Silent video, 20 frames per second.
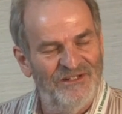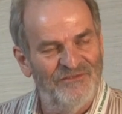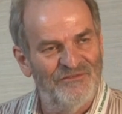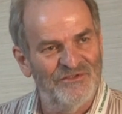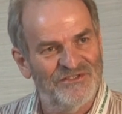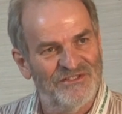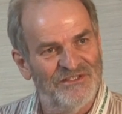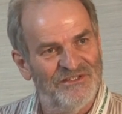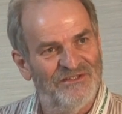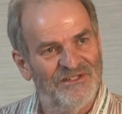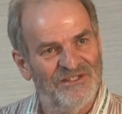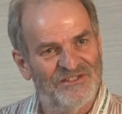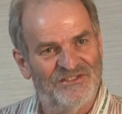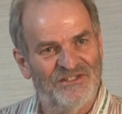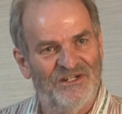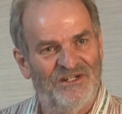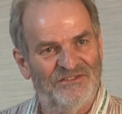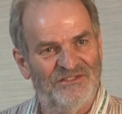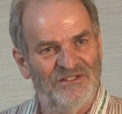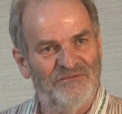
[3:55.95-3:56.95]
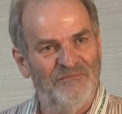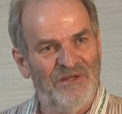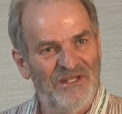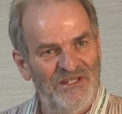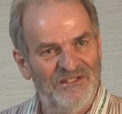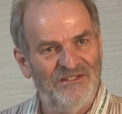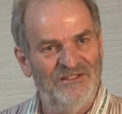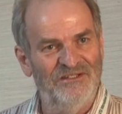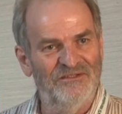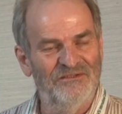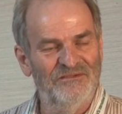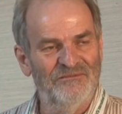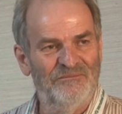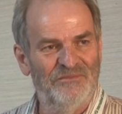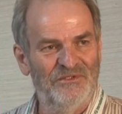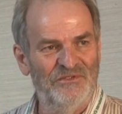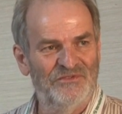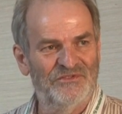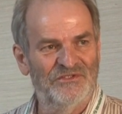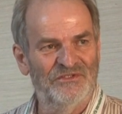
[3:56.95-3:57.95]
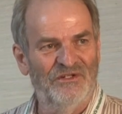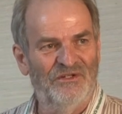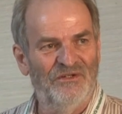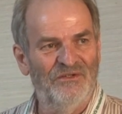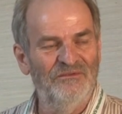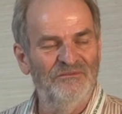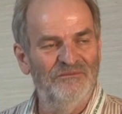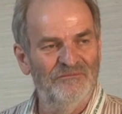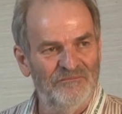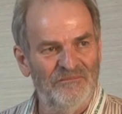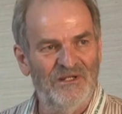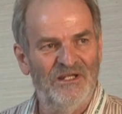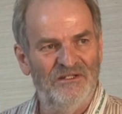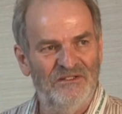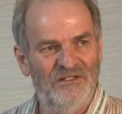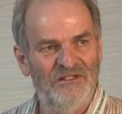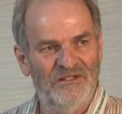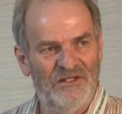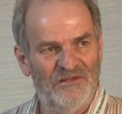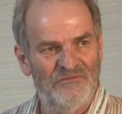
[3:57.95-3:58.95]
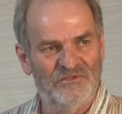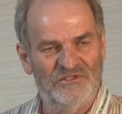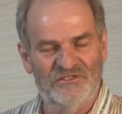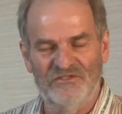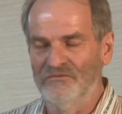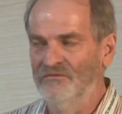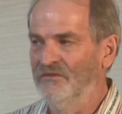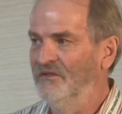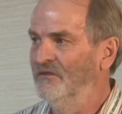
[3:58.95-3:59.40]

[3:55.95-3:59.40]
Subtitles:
obviously they started making butanol, mainly, that was the